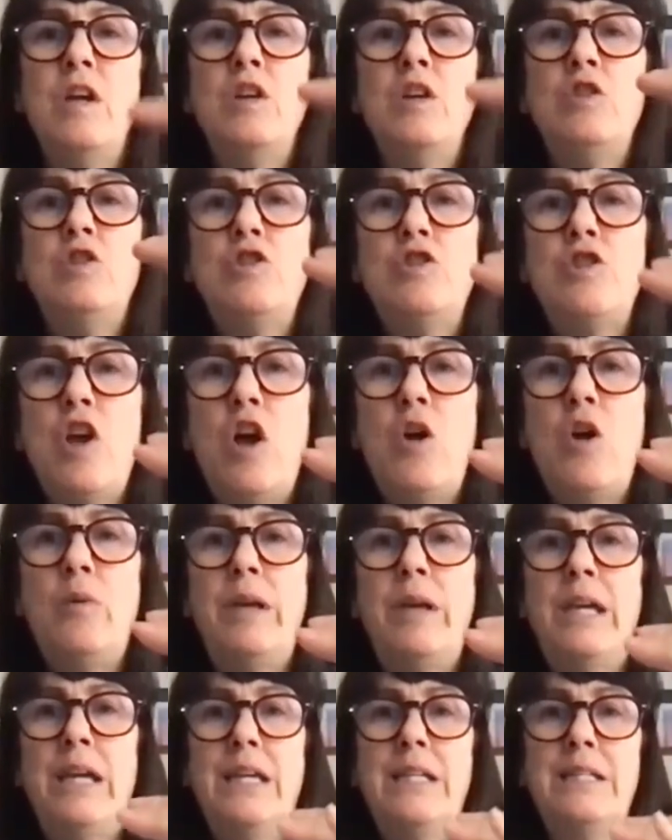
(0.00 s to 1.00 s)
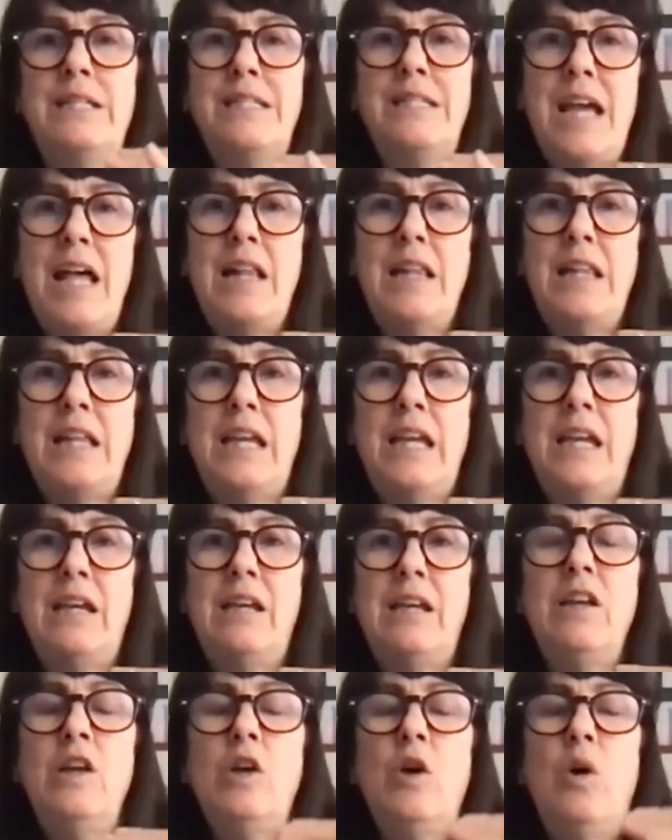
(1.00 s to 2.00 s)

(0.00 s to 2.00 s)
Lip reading: showing and telling,